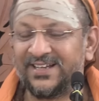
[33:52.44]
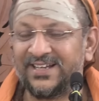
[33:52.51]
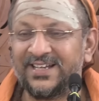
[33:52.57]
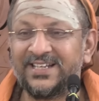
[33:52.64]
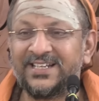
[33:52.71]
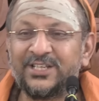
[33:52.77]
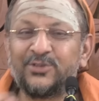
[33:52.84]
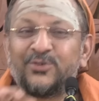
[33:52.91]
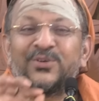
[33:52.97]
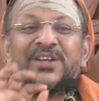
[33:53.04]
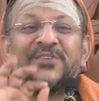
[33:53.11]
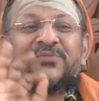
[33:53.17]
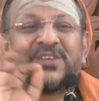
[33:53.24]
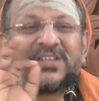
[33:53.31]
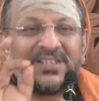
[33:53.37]
It is only
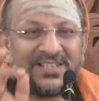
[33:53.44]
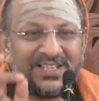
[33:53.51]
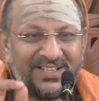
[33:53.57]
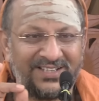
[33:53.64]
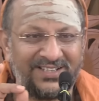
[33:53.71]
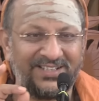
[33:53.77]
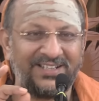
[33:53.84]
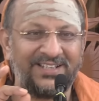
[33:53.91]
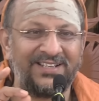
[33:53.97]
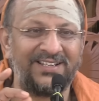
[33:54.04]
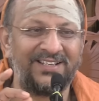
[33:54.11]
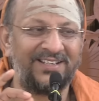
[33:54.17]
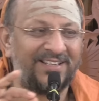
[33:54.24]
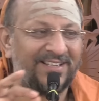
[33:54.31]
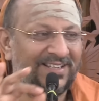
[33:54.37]
vritti.
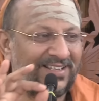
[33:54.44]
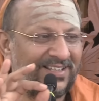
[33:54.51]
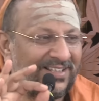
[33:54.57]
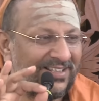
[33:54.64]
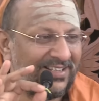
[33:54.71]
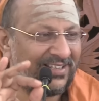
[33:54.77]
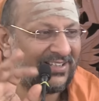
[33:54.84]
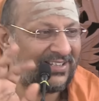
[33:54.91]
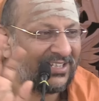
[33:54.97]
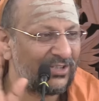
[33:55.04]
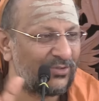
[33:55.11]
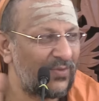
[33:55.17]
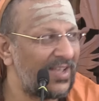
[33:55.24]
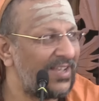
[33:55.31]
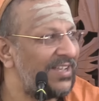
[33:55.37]
This
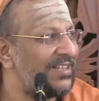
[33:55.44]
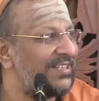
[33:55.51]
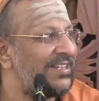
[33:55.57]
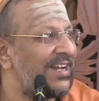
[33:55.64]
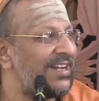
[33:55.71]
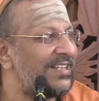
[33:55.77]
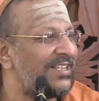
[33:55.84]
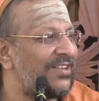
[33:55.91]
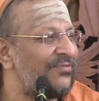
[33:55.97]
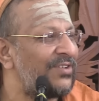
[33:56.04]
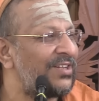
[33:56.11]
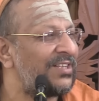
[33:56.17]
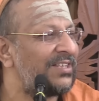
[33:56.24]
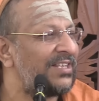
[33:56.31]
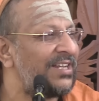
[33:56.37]
waking state is a
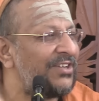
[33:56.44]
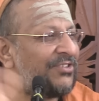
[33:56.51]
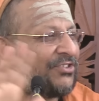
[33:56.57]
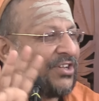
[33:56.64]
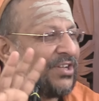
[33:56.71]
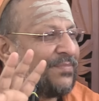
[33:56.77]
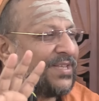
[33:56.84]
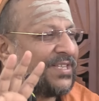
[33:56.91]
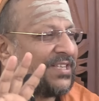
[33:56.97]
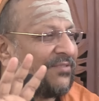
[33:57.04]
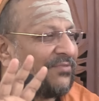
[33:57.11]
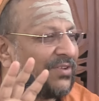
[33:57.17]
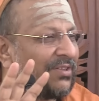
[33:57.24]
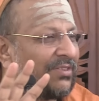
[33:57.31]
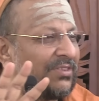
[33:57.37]
vritti, dream is a
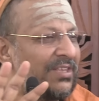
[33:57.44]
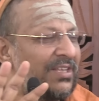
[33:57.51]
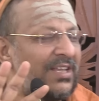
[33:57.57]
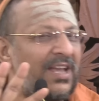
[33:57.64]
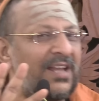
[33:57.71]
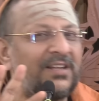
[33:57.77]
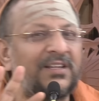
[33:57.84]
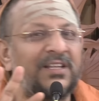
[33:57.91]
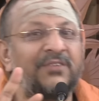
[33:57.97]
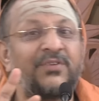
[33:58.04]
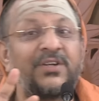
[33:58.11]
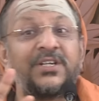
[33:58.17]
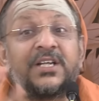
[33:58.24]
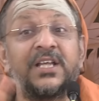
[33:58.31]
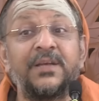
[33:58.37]
vritti, and
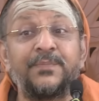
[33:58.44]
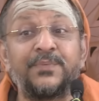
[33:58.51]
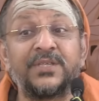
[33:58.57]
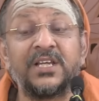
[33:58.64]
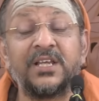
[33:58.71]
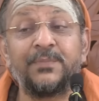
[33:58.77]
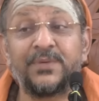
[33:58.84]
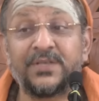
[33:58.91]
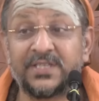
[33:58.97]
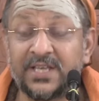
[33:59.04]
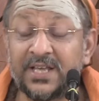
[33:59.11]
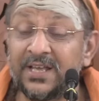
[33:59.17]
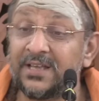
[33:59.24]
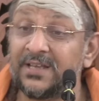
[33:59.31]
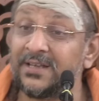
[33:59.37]
even deep sleep is
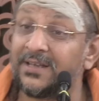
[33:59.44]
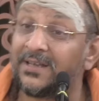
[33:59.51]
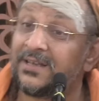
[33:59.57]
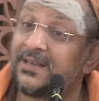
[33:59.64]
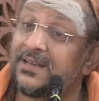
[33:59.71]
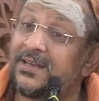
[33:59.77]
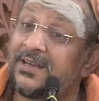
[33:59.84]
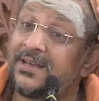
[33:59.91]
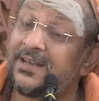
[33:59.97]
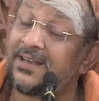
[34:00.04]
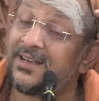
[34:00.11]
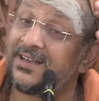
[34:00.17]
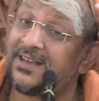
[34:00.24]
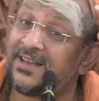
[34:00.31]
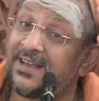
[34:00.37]
a
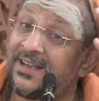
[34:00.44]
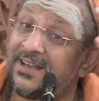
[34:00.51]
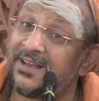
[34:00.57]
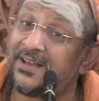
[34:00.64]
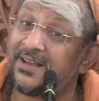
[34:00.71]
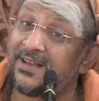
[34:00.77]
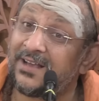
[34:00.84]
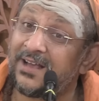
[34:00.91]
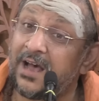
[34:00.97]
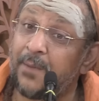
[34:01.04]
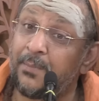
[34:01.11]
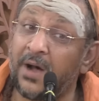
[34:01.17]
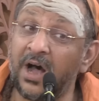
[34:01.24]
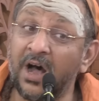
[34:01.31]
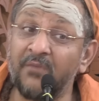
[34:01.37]

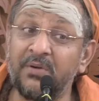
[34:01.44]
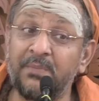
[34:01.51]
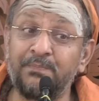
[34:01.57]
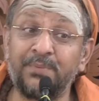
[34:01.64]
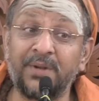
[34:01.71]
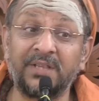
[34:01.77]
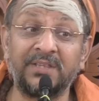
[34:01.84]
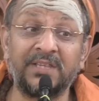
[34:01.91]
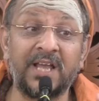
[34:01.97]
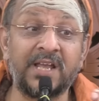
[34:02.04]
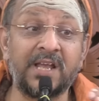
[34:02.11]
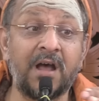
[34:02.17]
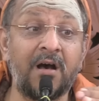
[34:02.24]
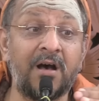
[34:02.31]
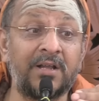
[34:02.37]
abhava
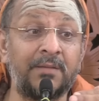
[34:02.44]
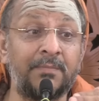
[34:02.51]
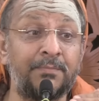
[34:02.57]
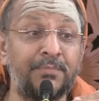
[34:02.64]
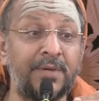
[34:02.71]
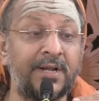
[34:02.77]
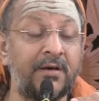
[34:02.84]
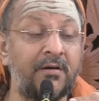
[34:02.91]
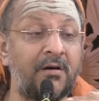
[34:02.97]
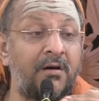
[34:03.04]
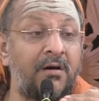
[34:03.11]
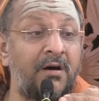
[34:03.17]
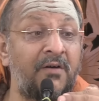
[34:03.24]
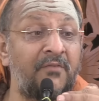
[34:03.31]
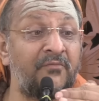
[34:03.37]

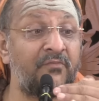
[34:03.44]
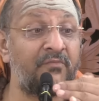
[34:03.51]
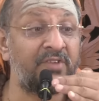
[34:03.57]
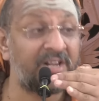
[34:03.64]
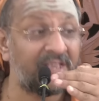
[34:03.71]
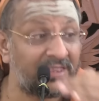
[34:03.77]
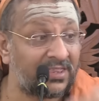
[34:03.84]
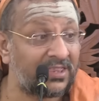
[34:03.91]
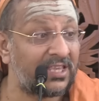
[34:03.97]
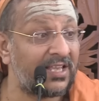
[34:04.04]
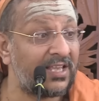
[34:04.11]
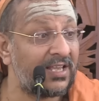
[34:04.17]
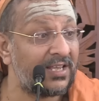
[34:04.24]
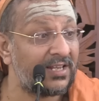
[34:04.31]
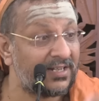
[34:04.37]
pratyayalambana
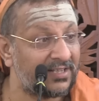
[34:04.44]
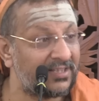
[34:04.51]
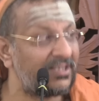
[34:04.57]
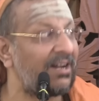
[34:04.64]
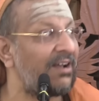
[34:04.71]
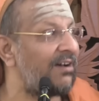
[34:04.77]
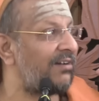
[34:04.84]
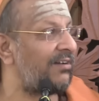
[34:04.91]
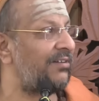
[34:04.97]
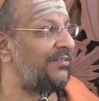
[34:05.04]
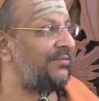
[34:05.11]
vritti nidra.